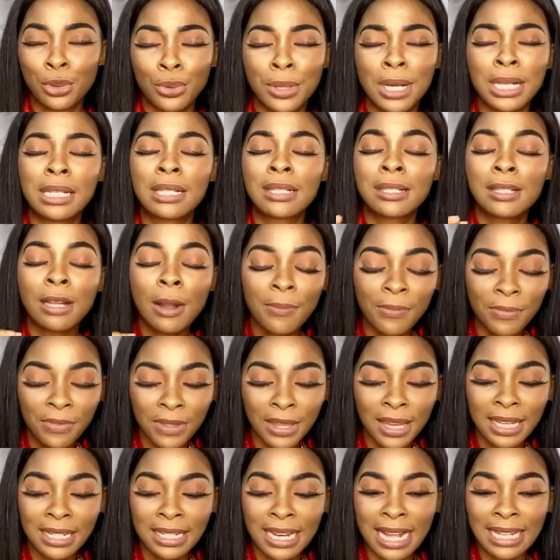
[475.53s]
There's
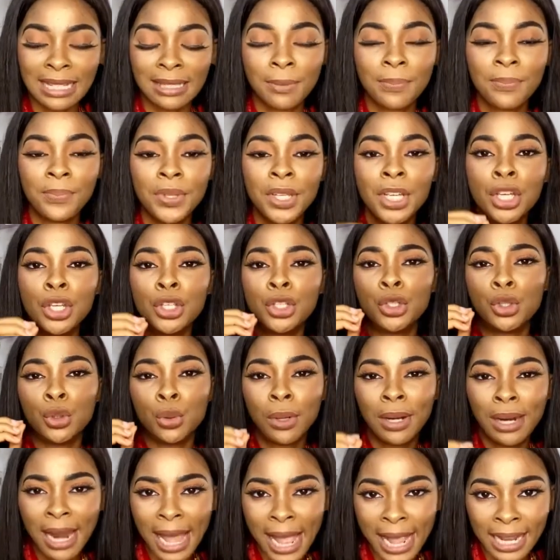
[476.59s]
something that you
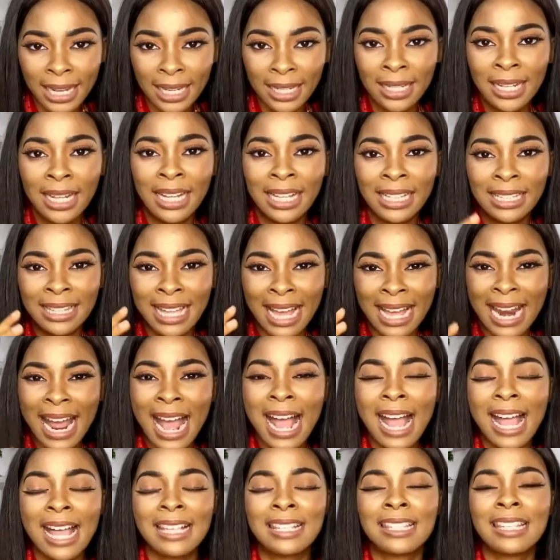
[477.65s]
like that
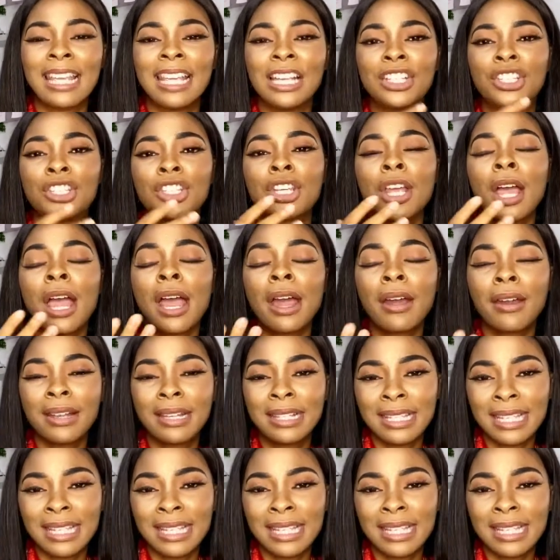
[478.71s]
has a charity